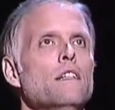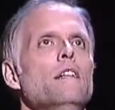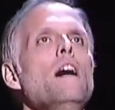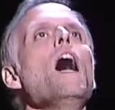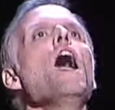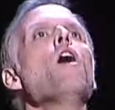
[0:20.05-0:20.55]

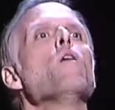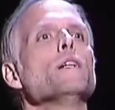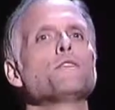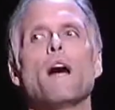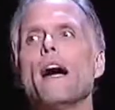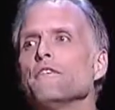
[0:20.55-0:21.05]
delete, let me see, ha ha ha ha ha.
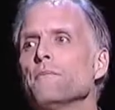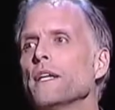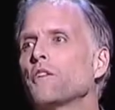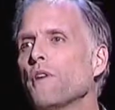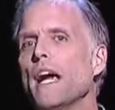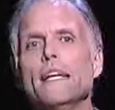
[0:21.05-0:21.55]
Oh, it drives me
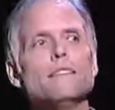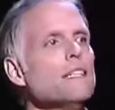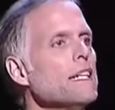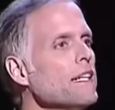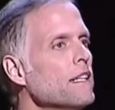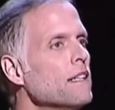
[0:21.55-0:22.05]

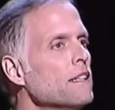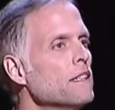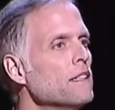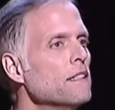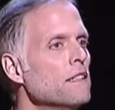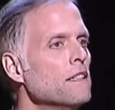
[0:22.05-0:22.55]
crazy.
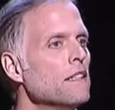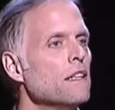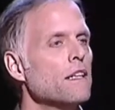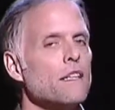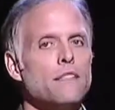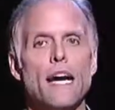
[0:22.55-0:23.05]

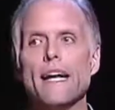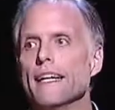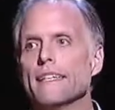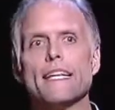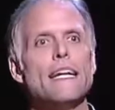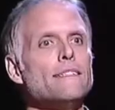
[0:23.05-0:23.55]
Because I
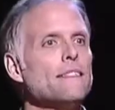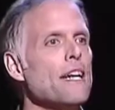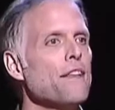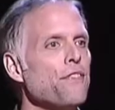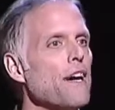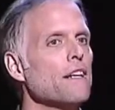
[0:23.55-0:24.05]
didn't get
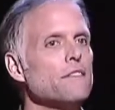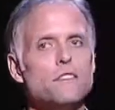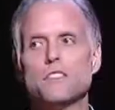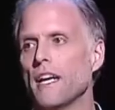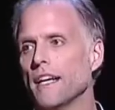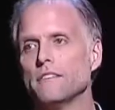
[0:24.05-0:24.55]
10,000
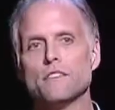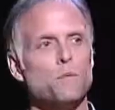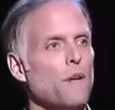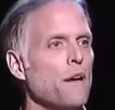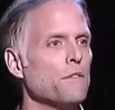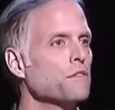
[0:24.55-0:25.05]
chances
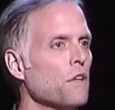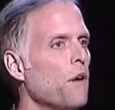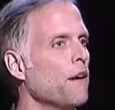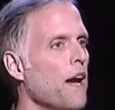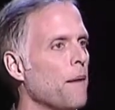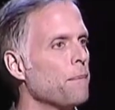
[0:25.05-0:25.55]
when I was
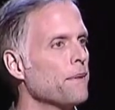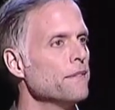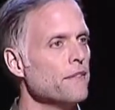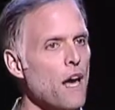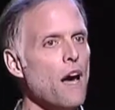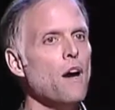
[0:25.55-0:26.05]
growing up.
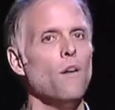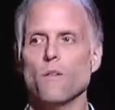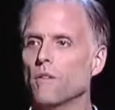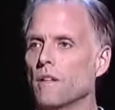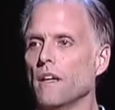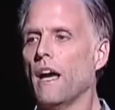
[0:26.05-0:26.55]

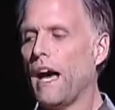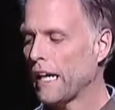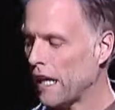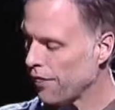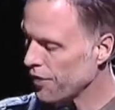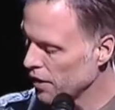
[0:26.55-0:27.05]
No. I
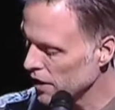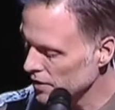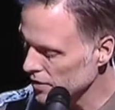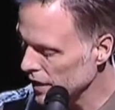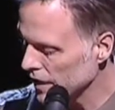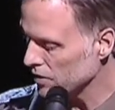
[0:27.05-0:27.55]
got
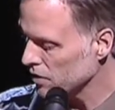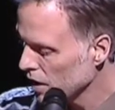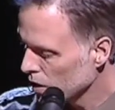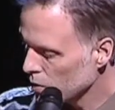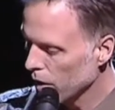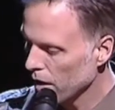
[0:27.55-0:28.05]
36,
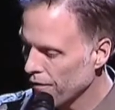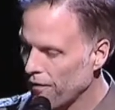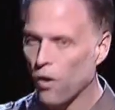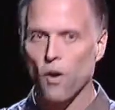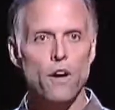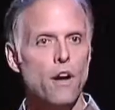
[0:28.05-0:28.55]

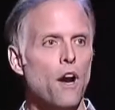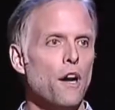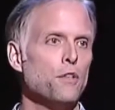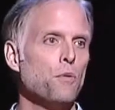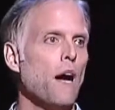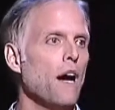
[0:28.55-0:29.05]
24, or
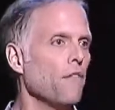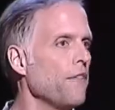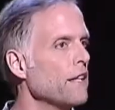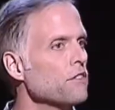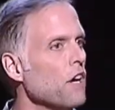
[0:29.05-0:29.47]
12. That's